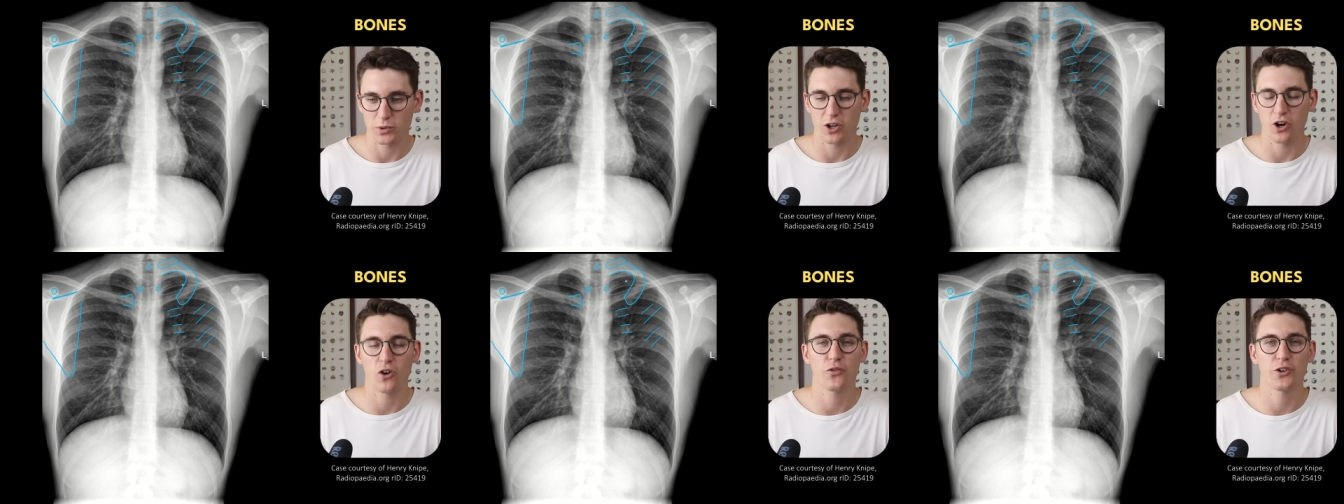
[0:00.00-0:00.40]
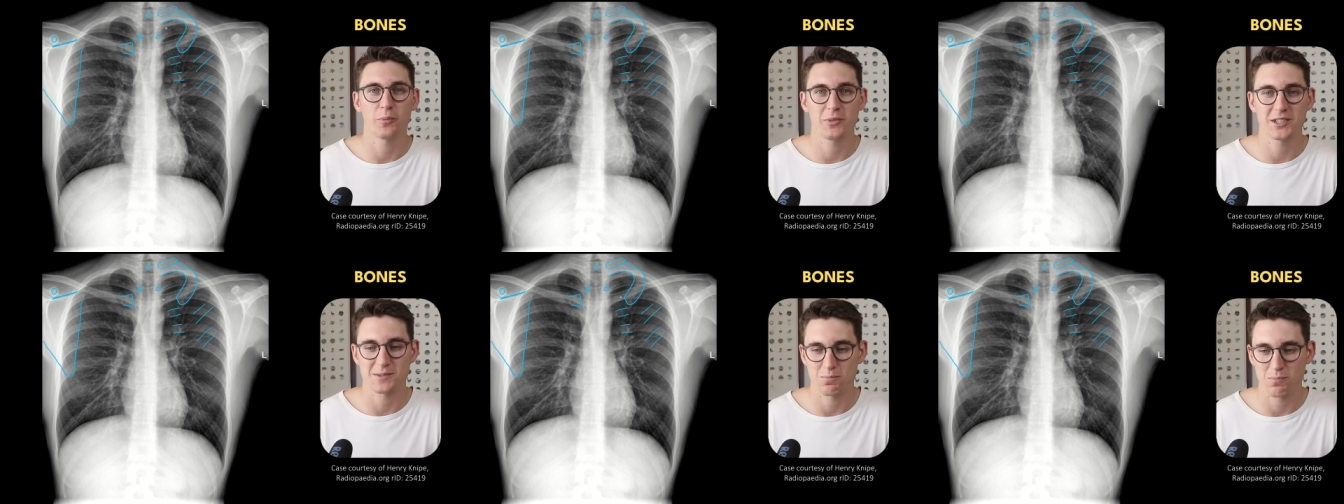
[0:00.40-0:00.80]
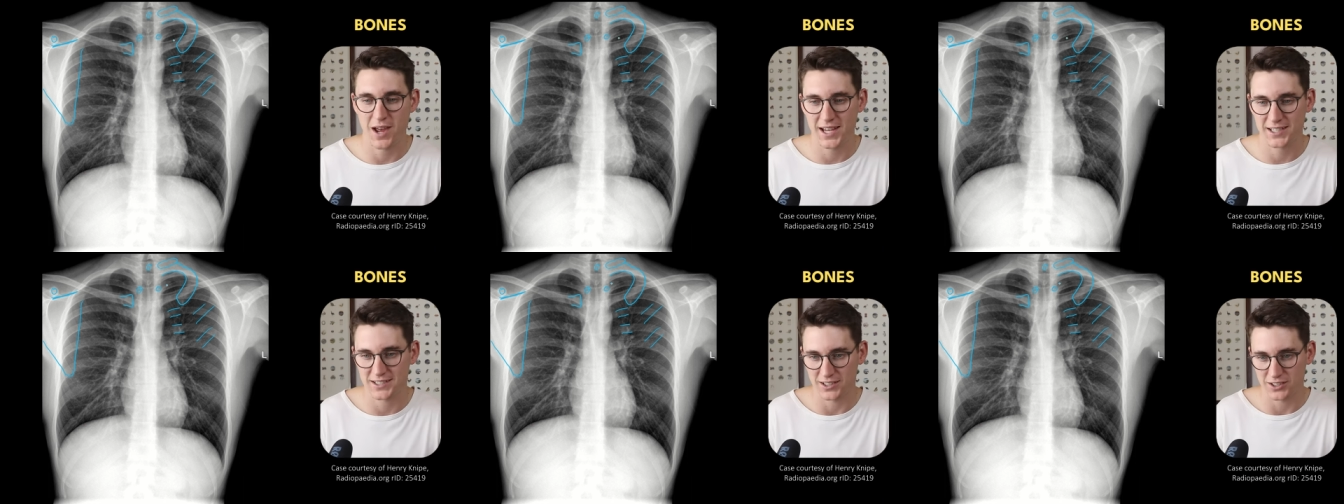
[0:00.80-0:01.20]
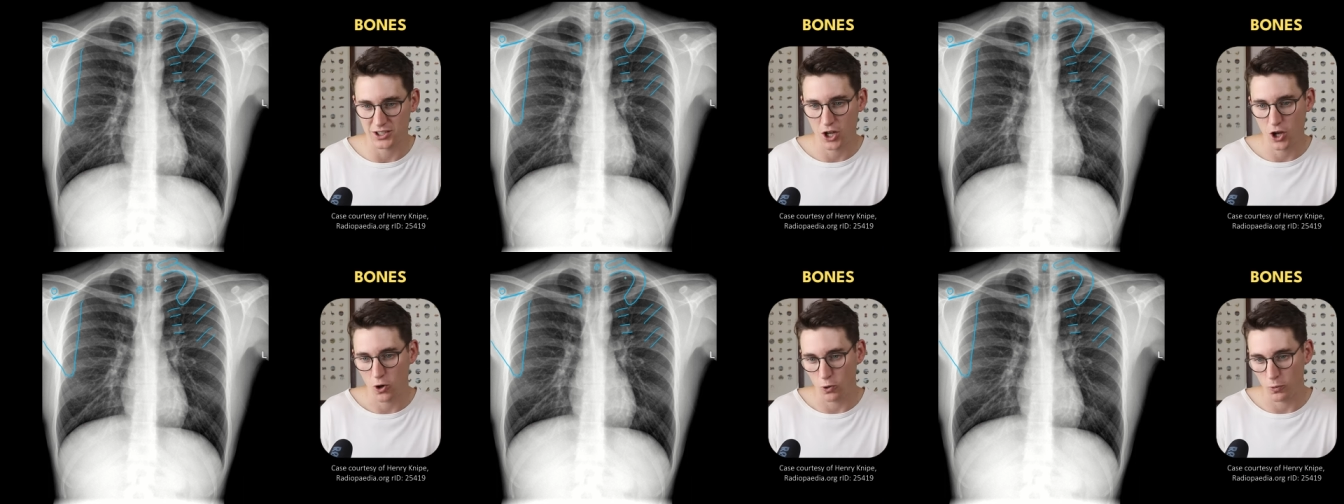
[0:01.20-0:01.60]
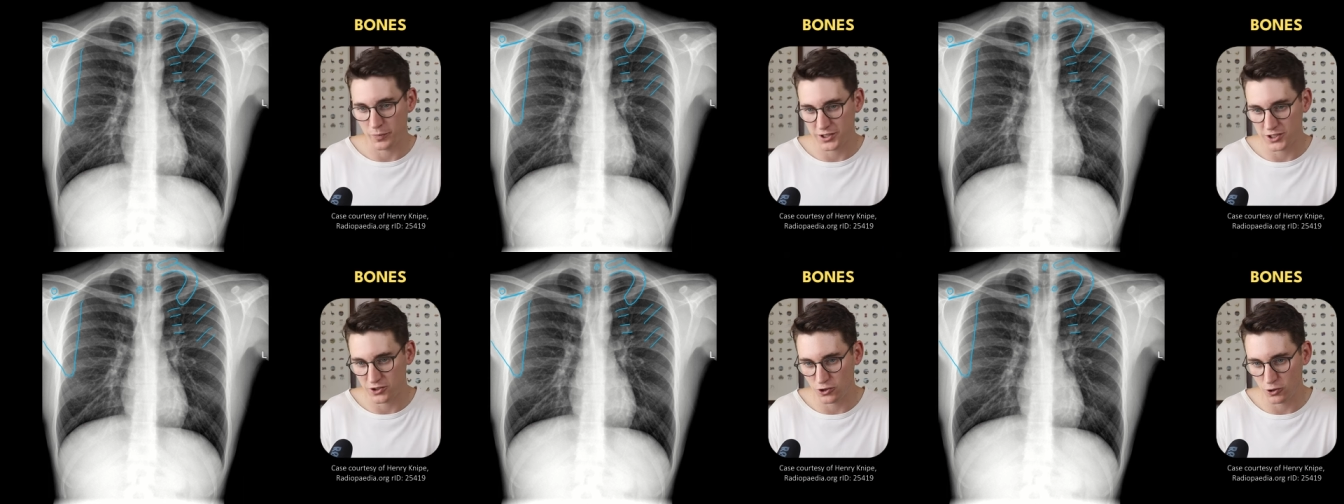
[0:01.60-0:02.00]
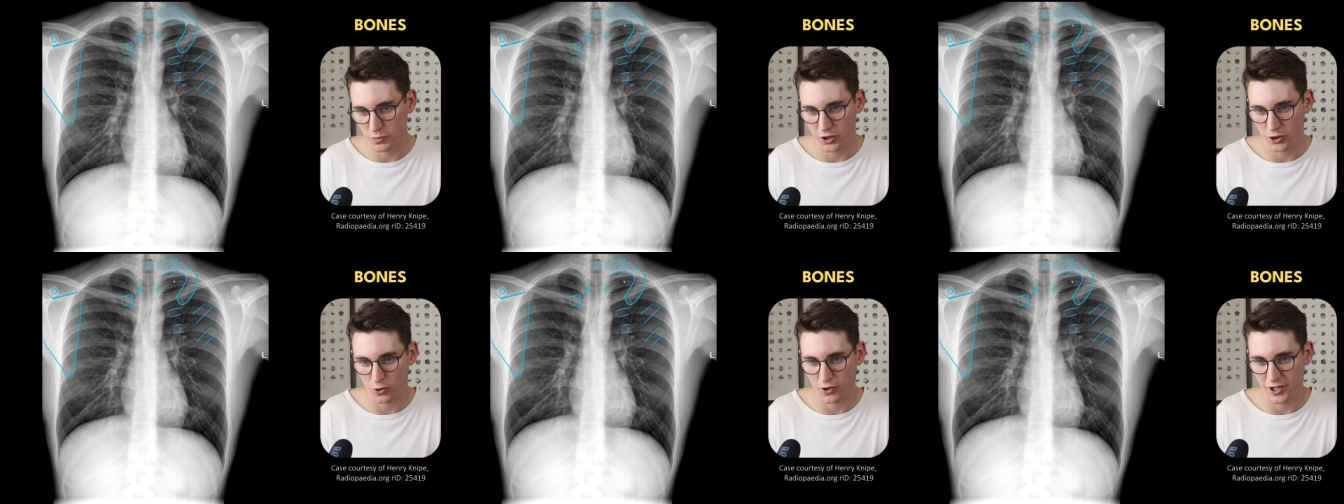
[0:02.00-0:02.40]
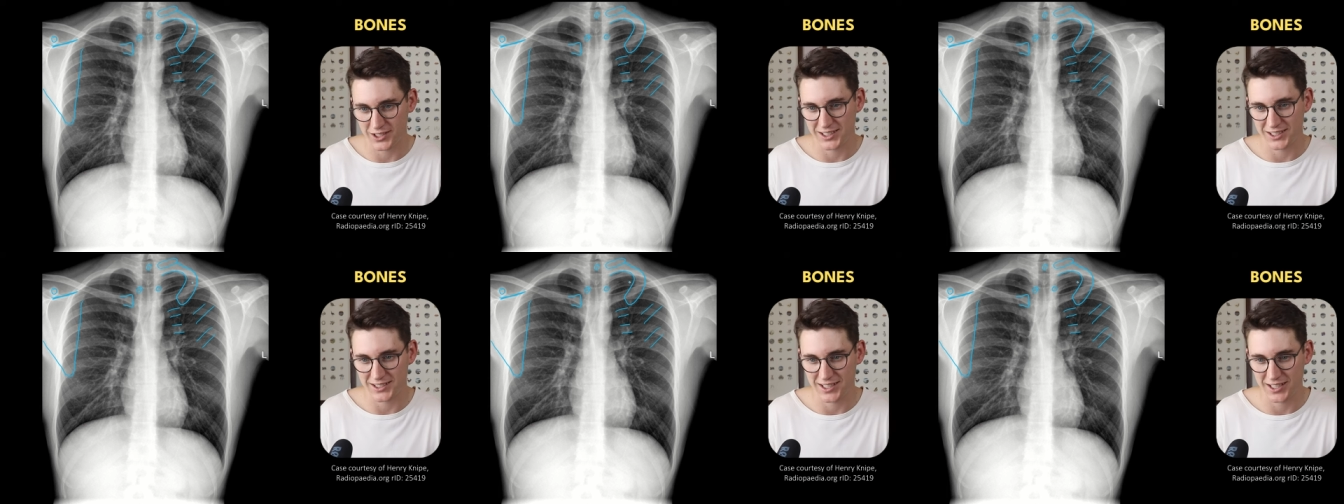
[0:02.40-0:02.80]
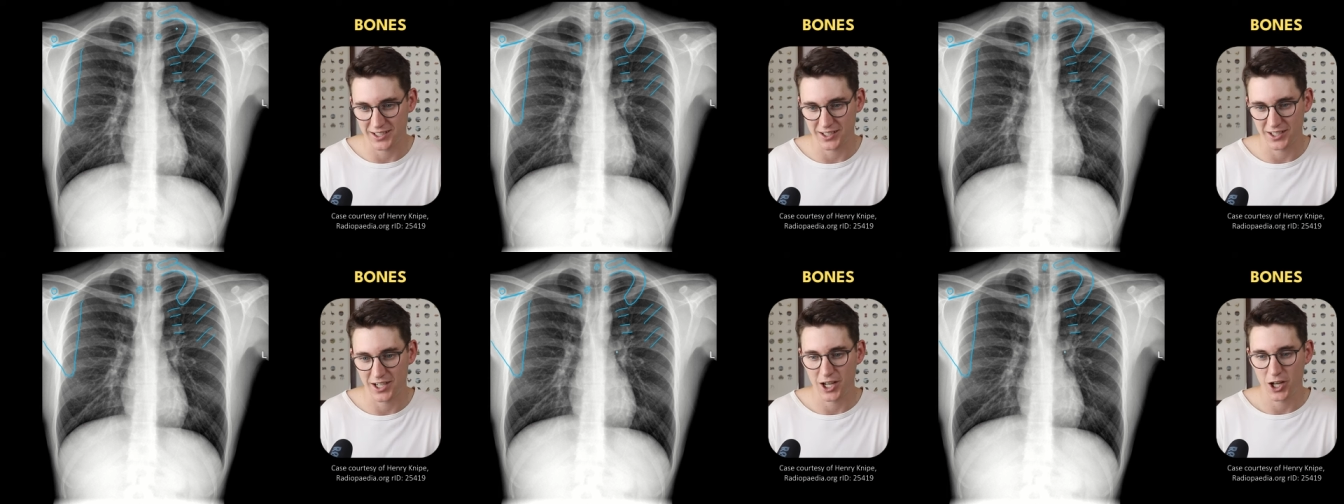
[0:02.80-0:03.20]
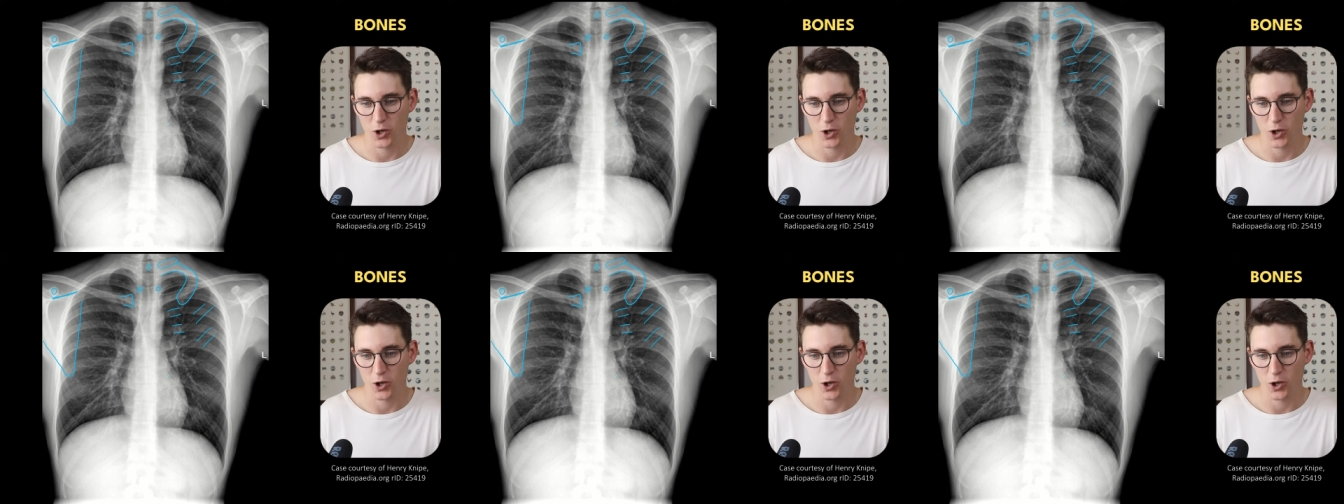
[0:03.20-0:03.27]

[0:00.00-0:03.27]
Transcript: We often miss masses or miss pneumothoraces here.